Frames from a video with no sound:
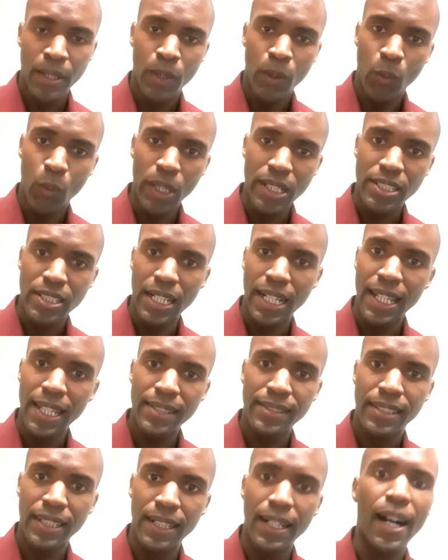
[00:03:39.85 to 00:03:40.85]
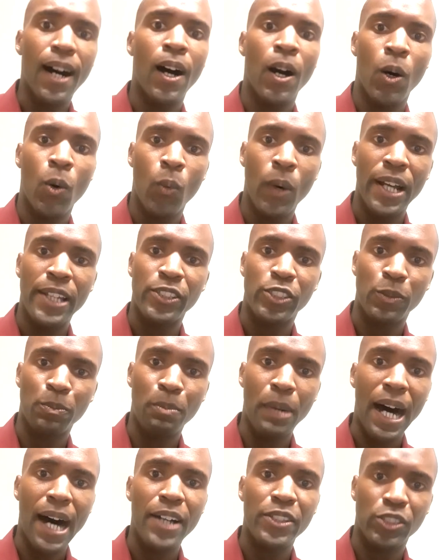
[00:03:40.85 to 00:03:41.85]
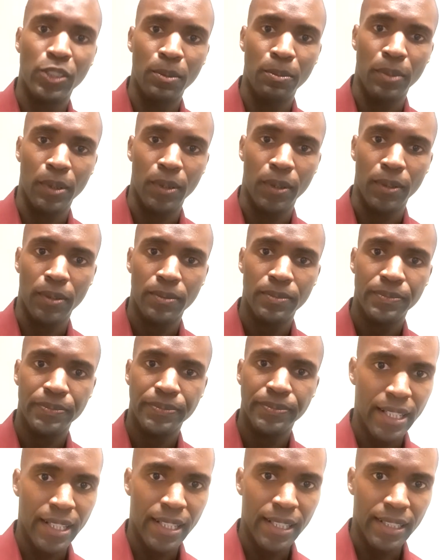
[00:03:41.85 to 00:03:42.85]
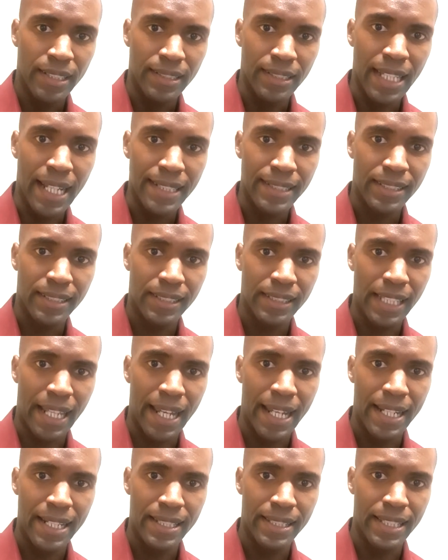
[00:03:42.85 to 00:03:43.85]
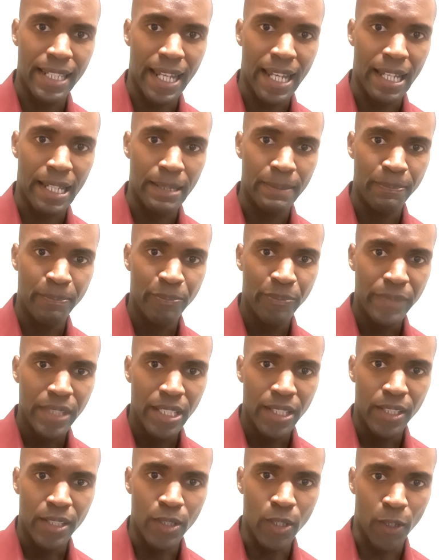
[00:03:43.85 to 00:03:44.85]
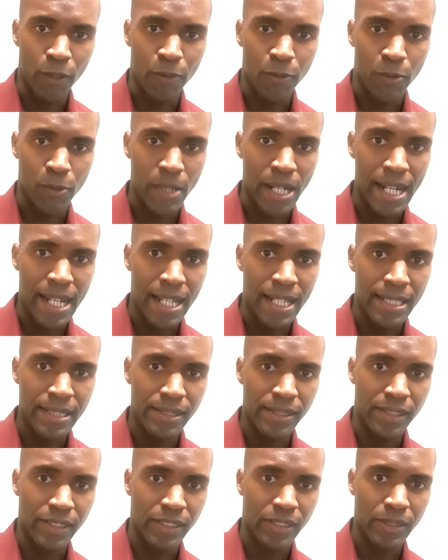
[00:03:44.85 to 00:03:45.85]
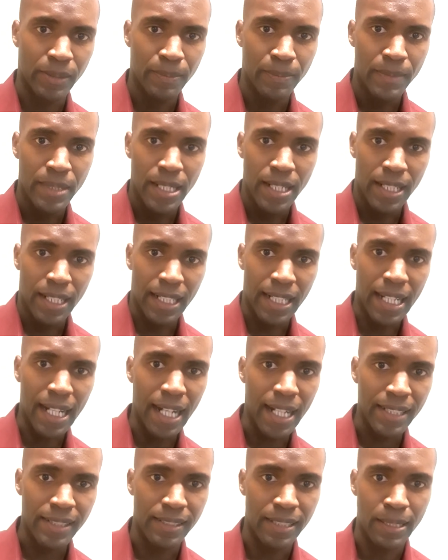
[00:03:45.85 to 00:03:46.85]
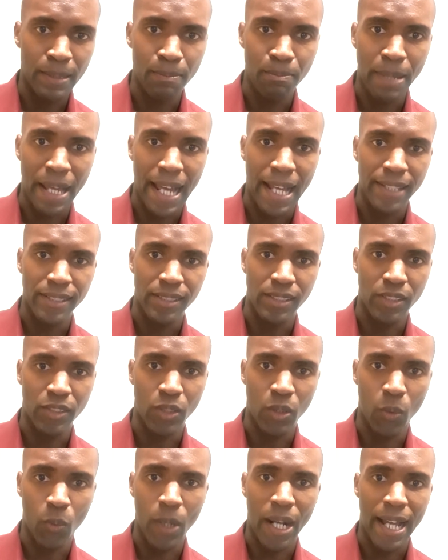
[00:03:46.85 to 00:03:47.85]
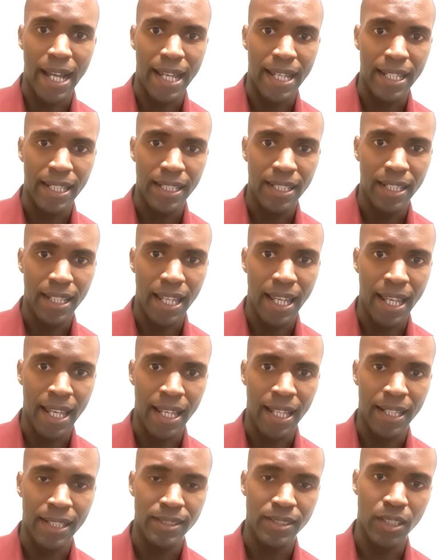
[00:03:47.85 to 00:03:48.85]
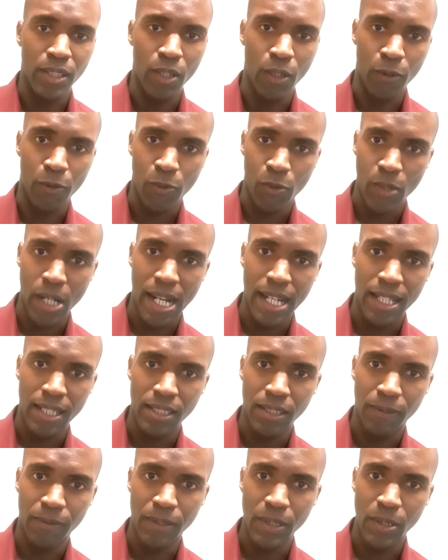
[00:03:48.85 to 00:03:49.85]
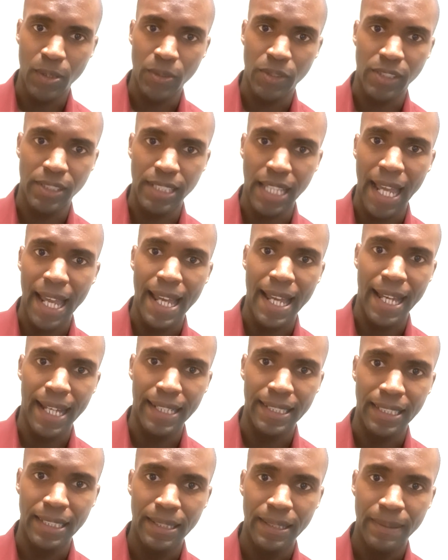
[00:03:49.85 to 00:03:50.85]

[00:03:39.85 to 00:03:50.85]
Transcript: which isn't always possible. Let's say that your friend's cousin passes away and your friend feels sad.